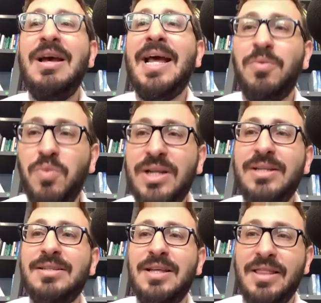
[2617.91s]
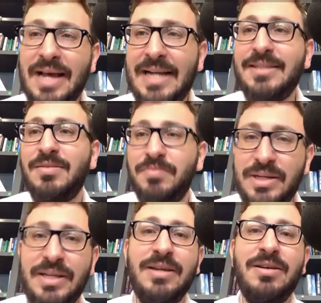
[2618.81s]
And wouldn't that
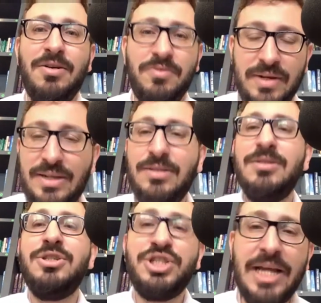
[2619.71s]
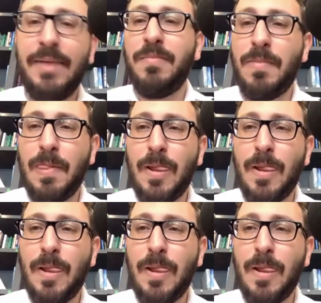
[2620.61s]
be a real shame?